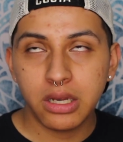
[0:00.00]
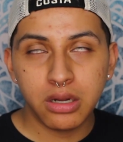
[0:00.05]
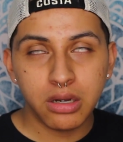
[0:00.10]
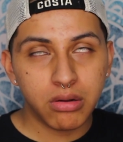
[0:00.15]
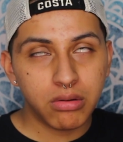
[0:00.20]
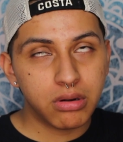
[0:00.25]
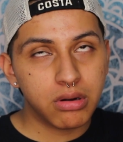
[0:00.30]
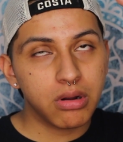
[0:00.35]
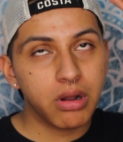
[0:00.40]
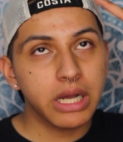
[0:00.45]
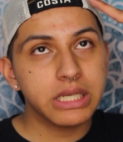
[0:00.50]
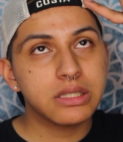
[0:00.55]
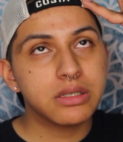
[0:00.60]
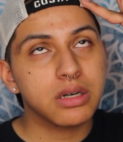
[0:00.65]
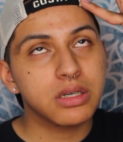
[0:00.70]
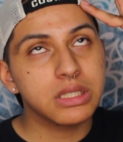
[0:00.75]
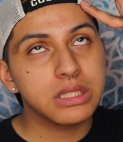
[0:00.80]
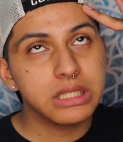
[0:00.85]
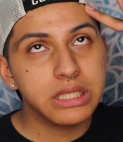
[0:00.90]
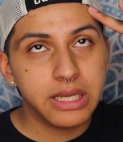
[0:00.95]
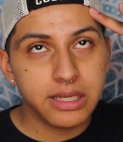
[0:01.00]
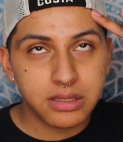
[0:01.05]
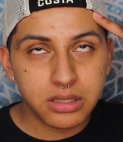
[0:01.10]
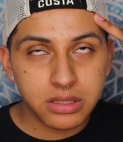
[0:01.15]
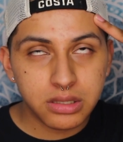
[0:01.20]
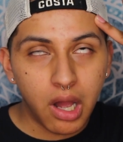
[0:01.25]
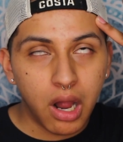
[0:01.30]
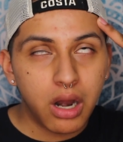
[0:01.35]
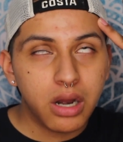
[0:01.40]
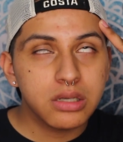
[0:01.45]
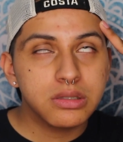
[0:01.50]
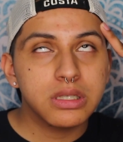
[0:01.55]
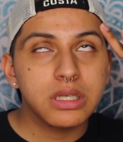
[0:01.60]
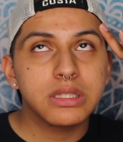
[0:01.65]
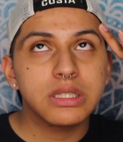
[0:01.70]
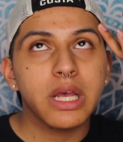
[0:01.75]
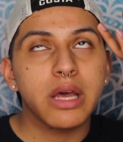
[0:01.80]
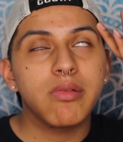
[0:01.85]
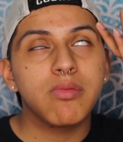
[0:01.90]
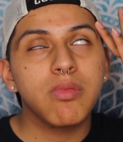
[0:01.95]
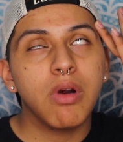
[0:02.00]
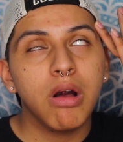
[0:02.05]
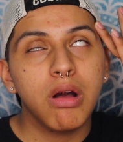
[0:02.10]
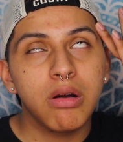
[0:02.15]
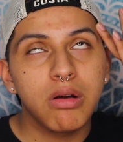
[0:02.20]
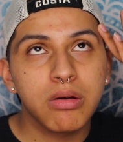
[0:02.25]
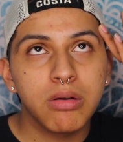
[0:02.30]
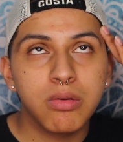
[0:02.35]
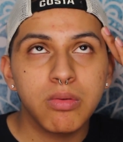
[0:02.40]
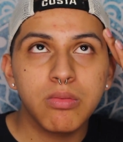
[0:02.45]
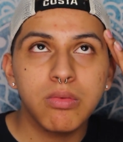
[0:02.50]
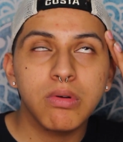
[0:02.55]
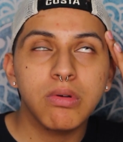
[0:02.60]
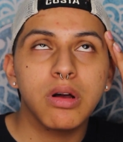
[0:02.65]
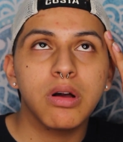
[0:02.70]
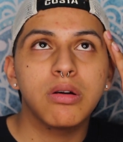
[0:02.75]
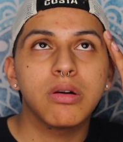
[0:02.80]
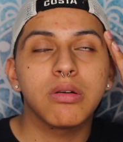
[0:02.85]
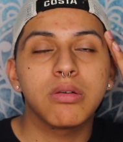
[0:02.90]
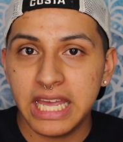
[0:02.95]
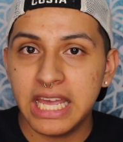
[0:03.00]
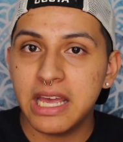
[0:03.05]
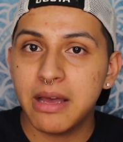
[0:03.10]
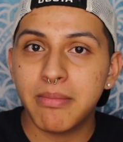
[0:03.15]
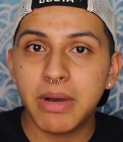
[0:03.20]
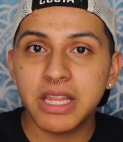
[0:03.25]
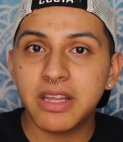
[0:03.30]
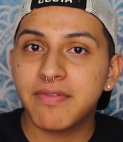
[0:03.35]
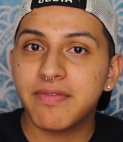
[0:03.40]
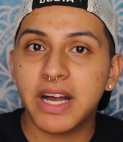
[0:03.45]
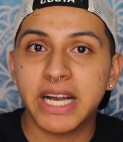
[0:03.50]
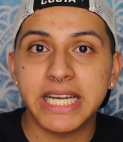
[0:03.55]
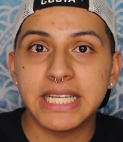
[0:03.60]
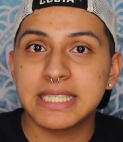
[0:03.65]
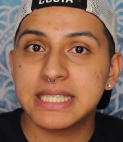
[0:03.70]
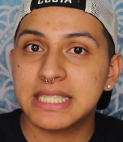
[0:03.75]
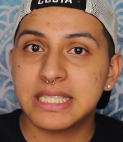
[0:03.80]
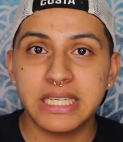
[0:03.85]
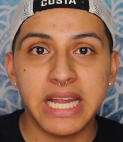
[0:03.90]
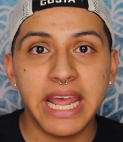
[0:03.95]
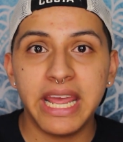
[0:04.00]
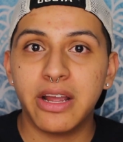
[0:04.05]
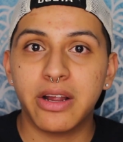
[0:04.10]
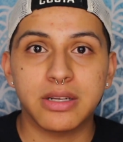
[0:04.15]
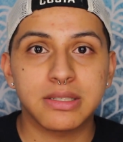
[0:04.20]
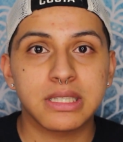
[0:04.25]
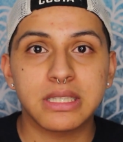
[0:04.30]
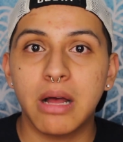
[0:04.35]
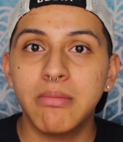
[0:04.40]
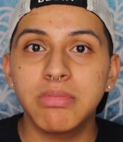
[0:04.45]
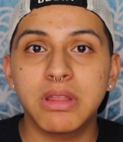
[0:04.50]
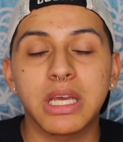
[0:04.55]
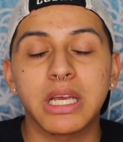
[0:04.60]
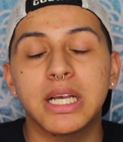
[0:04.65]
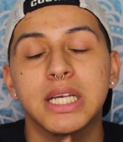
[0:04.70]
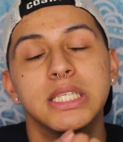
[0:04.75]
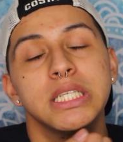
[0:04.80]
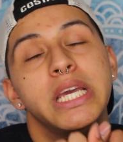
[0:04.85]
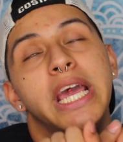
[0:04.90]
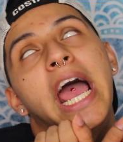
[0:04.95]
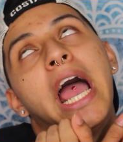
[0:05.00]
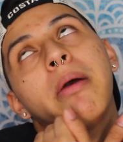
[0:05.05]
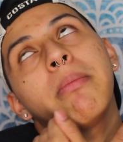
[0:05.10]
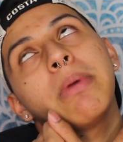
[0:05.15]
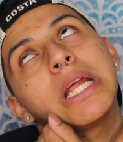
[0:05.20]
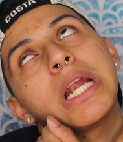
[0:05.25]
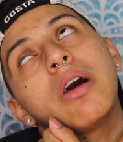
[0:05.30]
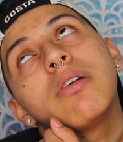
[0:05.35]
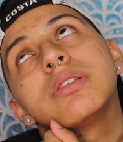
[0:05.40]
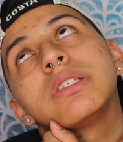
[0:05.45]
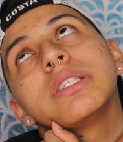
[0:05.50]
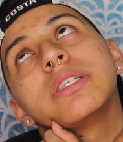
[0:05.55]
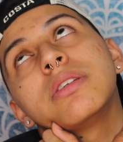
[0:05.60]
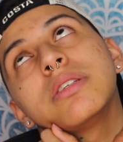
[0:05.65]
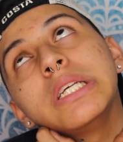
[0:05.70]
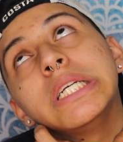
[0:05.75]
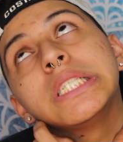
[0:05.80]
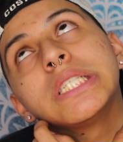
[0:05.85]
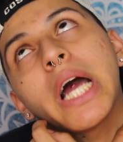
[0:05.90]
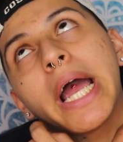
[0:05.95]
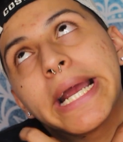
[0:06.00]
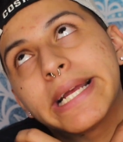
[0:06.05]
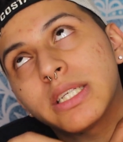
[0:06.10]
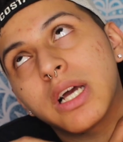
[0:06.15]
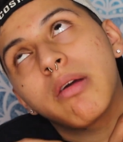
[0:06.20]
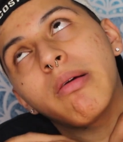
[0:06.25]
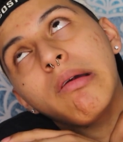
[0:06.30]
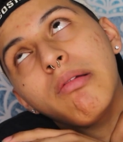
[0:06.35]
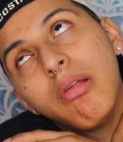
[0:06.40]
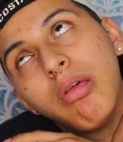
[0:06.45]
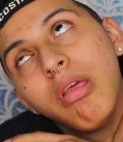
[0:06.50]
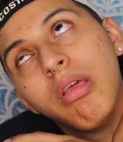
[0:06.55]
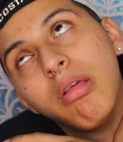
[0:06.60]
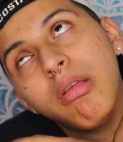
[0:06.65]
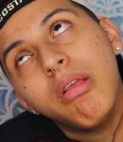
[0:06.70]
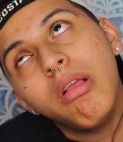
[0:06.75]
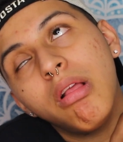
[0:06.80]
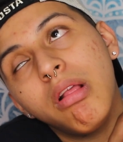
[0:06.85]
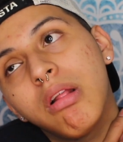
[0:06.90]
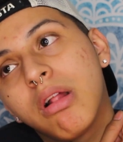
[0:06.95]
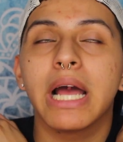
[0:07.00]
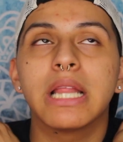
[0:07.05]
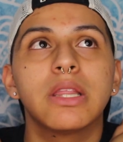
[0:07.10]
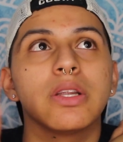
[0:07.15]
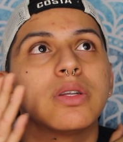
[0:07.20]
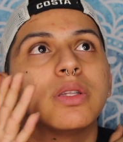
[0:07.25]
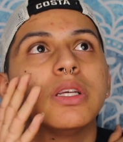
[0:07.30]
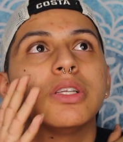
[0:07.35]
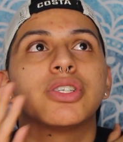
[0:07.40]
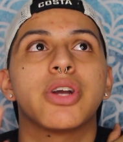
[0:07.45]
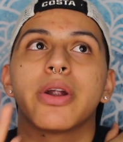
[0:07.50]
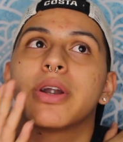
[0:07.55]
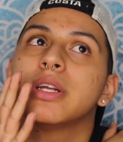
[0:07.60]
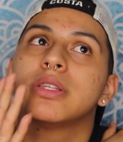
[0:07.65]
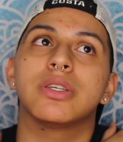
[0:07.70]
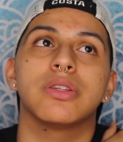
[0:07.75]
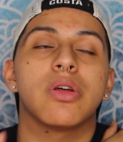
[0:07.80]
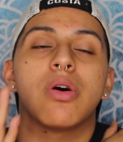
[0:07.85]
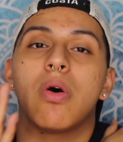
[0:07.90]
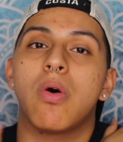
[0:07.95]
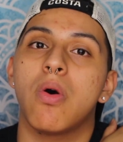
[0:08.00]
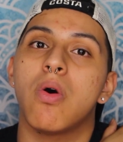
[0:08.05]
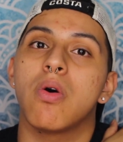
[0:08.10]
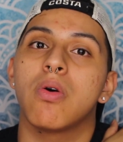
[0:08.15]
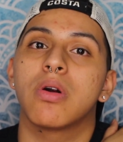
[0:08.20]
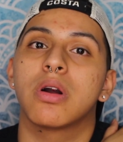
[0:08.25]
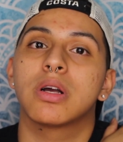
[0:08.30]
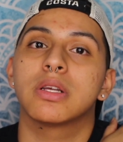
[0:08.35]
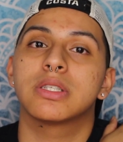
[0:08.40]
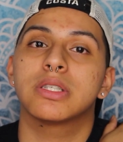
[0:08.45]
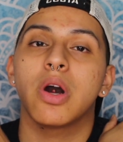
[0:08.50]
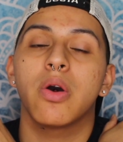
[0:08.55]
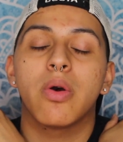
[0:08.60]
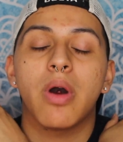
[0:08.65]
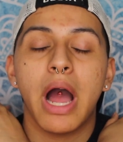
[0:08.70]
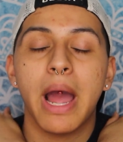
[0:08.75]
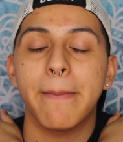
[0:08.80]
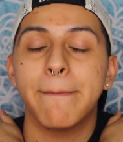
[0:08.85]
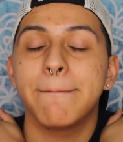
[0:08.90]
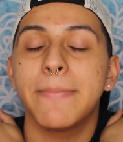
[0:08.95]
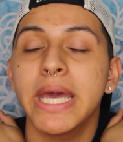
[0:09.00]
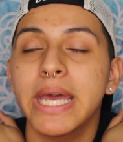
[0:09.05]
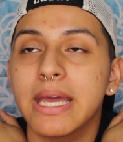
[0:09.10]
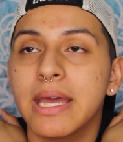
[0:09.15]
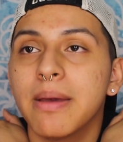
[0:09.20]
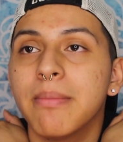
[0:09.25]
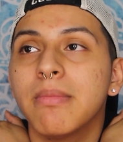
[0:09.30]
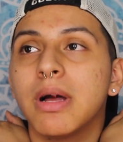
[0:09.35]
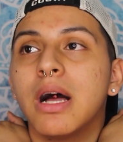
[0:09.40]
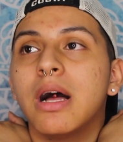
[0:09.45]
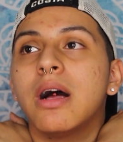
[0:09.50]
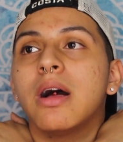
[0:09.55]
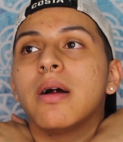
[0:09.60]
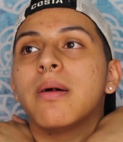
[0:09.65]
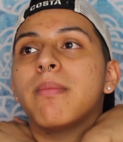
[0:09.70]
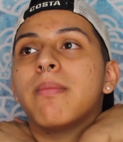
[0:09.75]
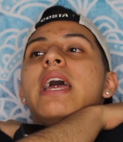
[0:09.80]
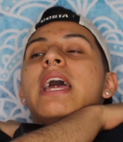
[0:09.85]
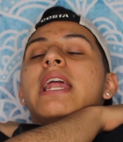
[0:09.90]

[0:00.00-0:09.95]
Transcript: And you know, girl, I started seeing stars. I said, whoa. He a motherfucking snake or something, because he had me and I was literally dying. Talking about, I literally turned into the Hulk. So I pick him up